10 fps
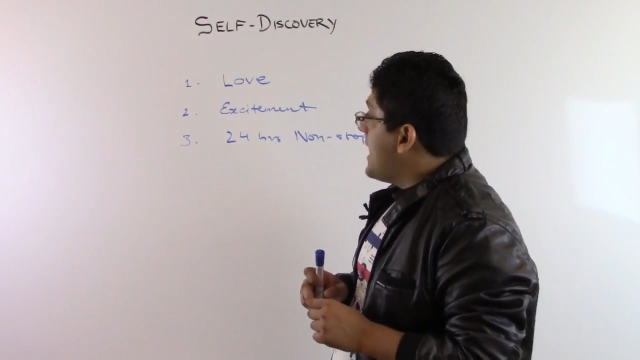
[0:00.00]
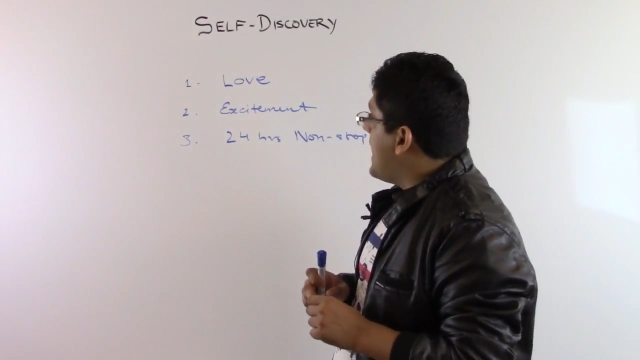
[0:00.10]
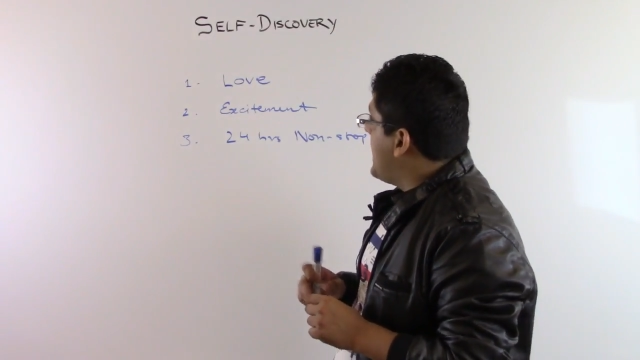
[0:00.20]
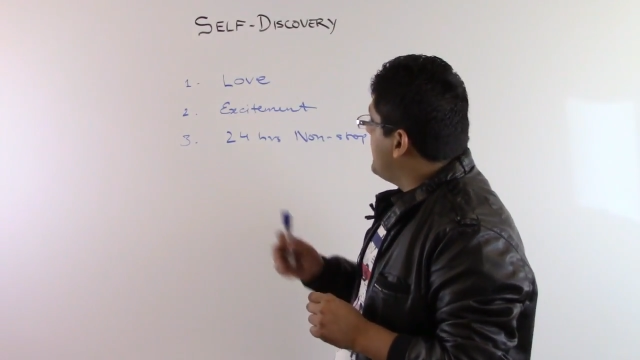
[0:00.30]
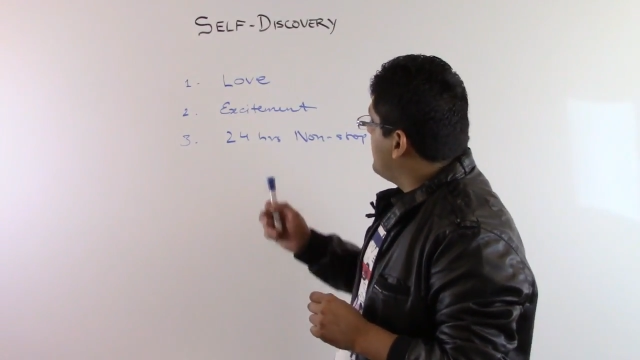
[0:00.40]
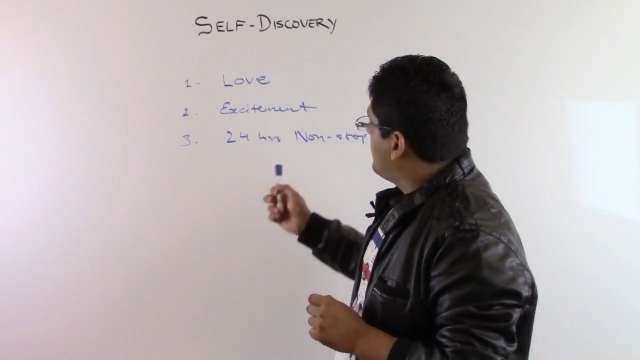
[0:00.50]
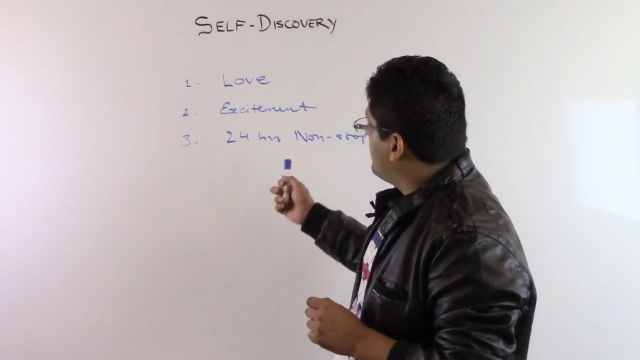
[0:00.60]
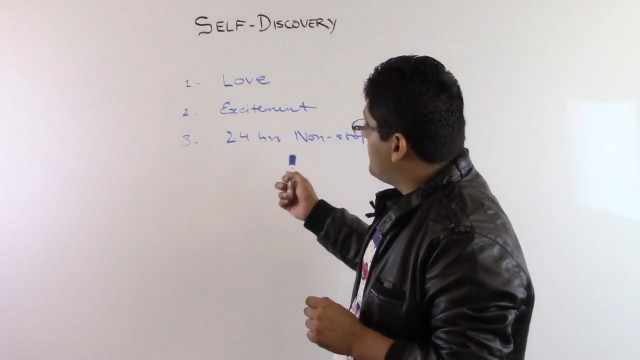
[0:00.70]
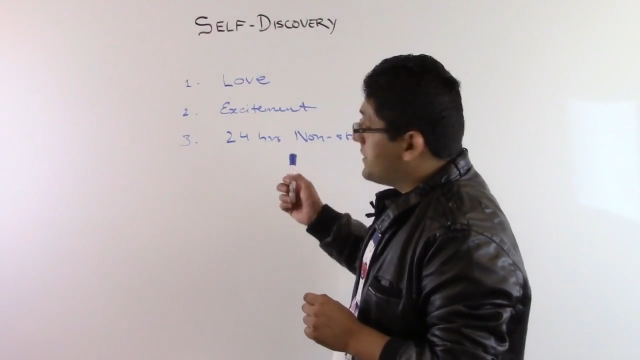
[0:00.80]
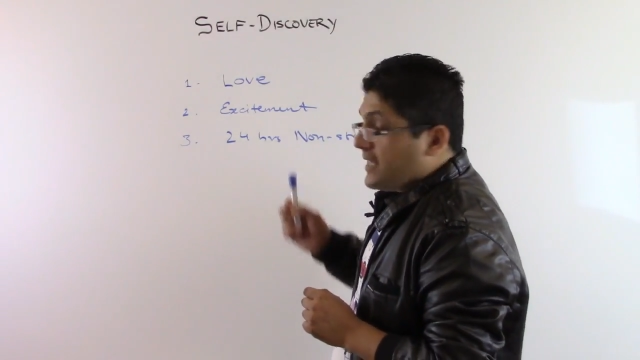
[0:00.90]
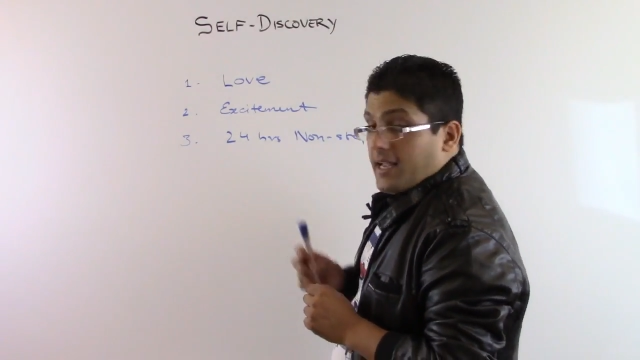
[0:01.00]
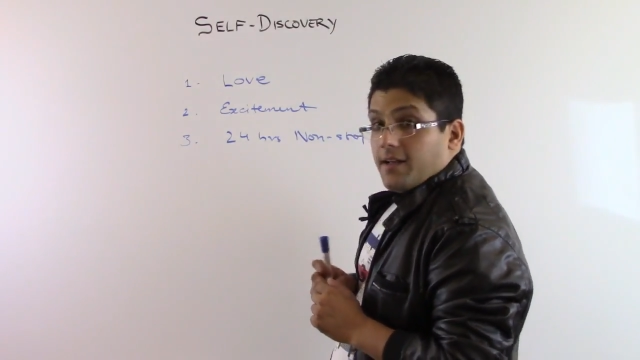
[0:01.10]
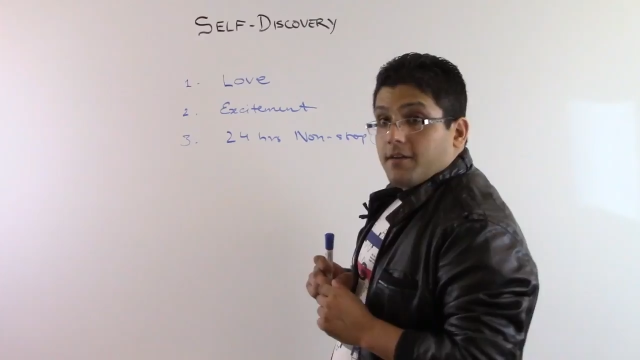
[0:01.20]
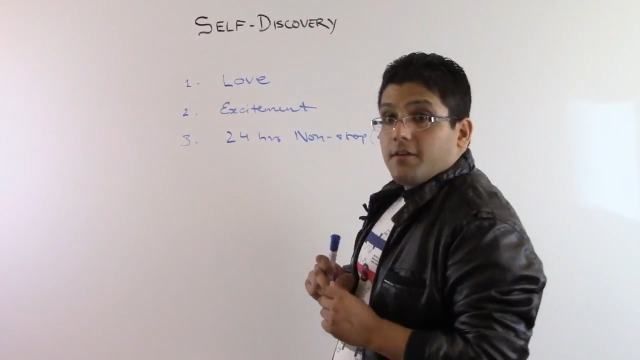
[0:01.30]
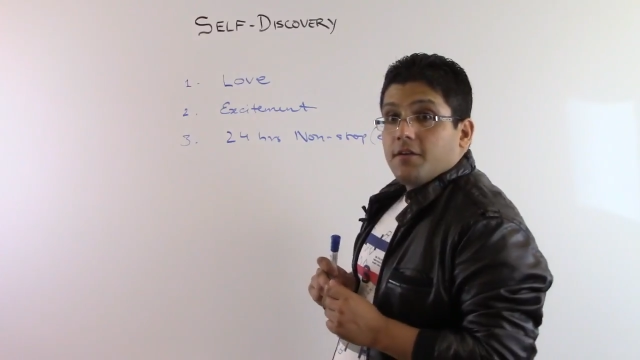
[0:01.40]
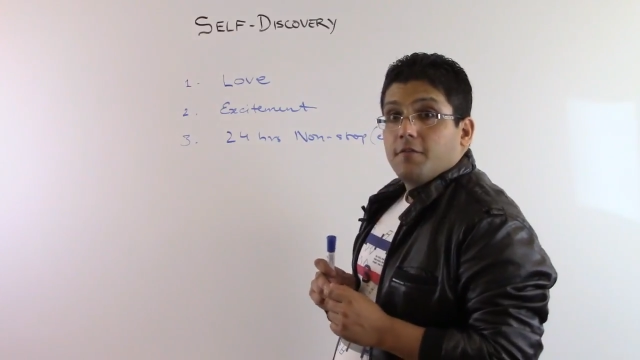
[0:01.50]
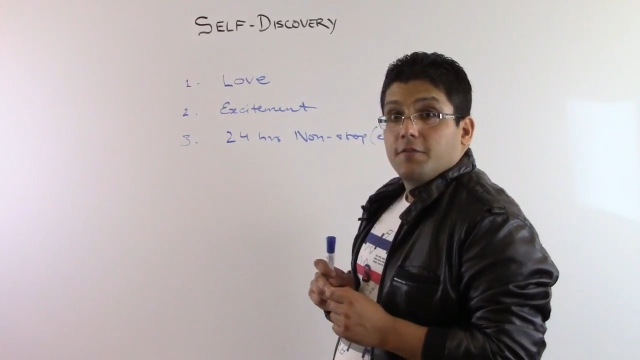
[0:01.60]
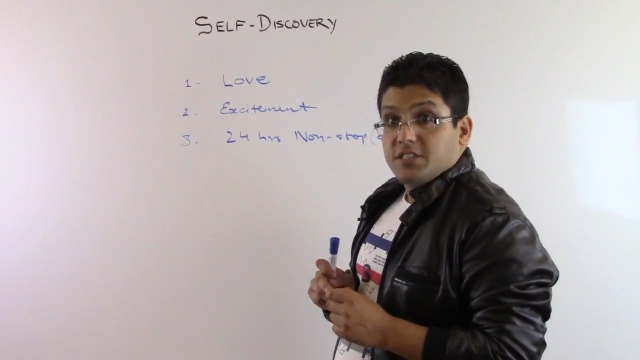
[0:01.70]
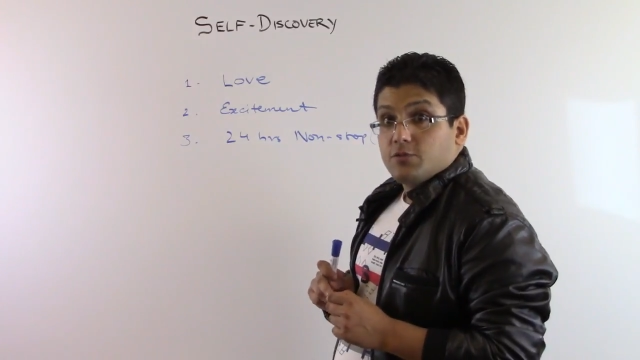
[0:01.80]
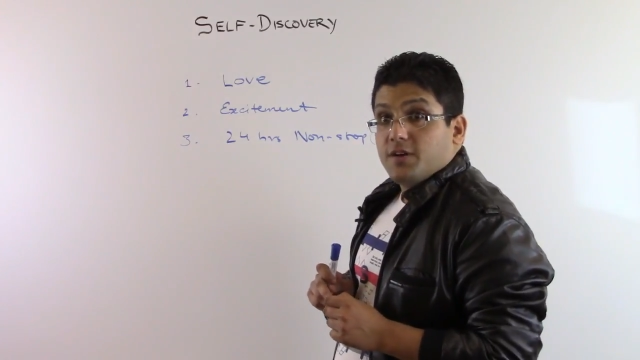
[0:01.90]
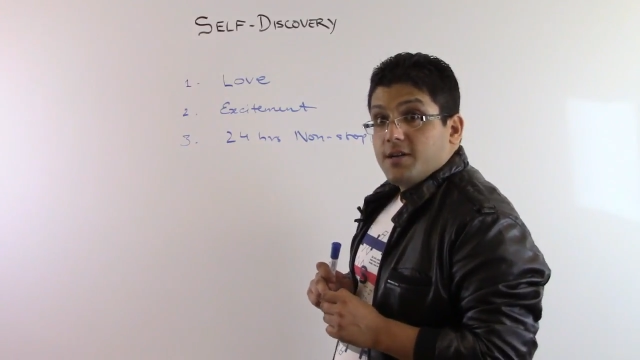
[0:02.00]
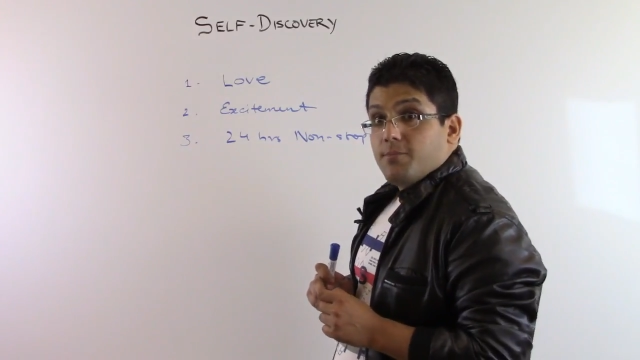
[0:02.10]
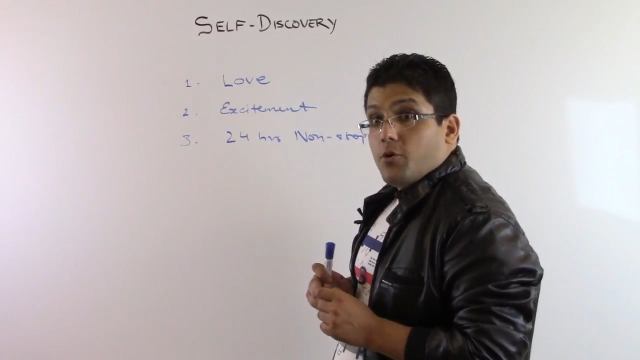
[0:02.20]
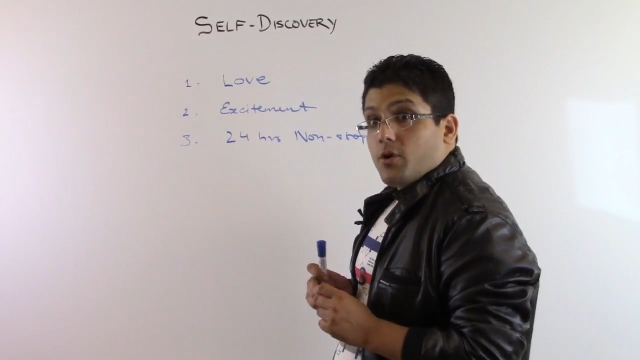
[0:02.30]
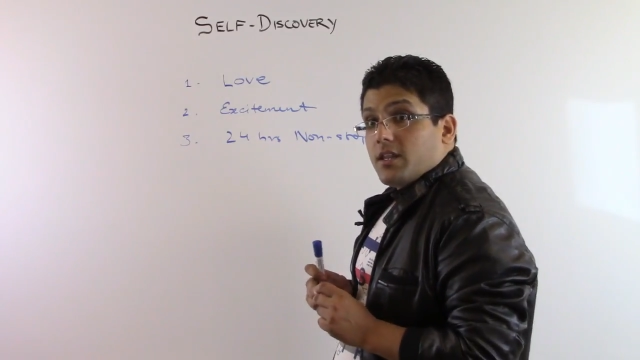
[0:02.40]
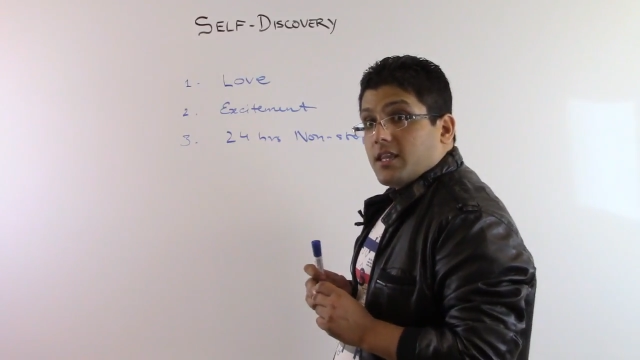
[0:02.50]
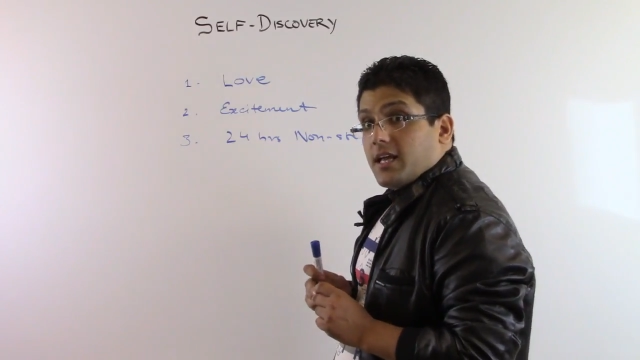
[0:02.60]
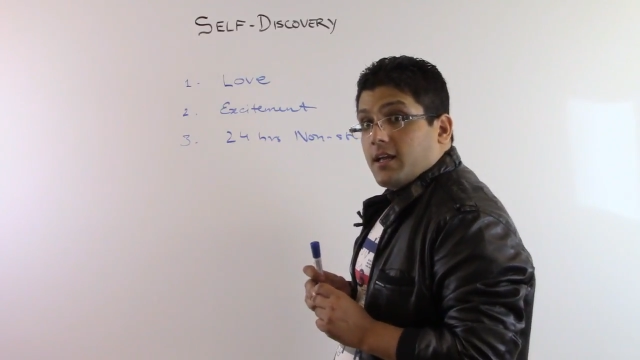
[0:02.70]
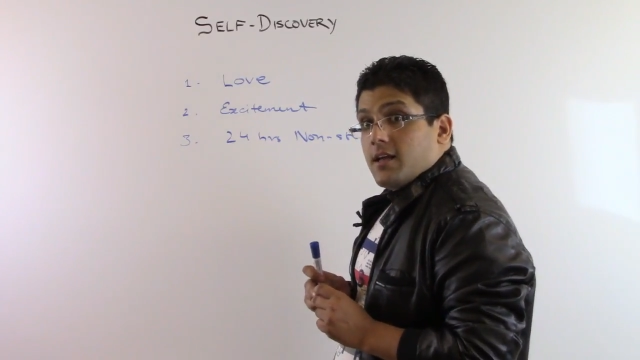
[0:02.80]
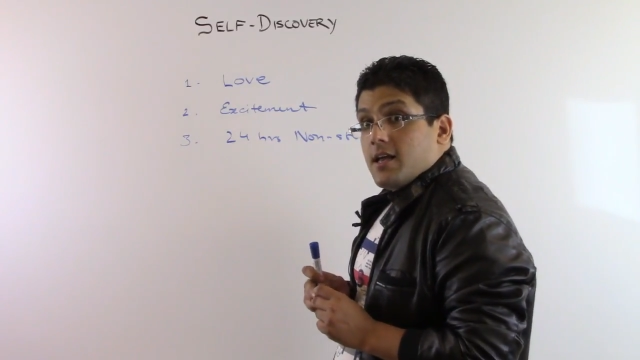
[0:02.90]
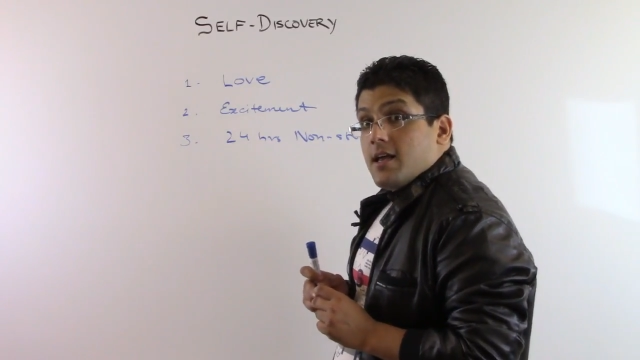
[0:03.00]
And the third thing, which is a very important thing,